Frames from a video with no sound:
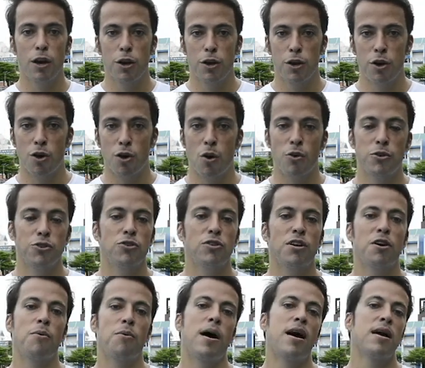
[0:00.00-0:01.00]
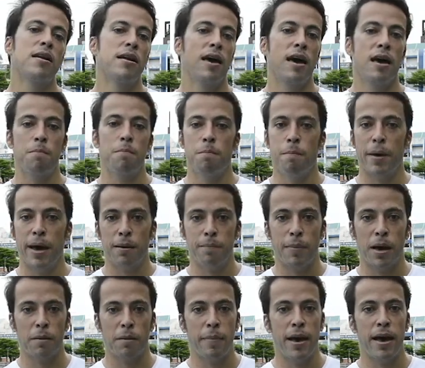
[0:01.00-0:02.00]
you go into the run and
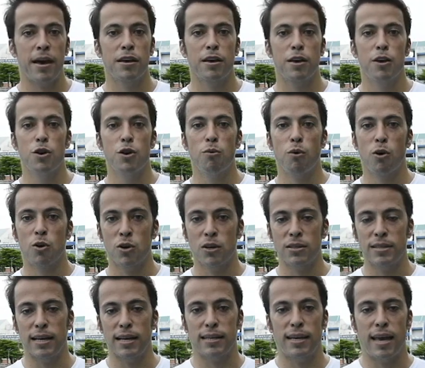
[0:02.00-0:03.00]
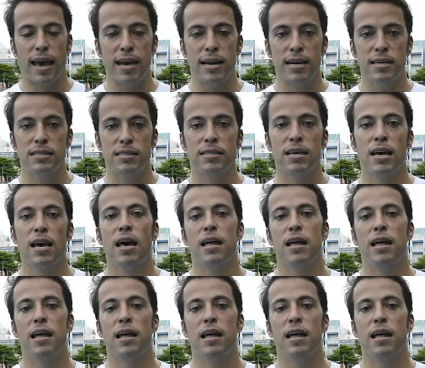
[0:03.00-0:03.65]
bang, you work on that cadence.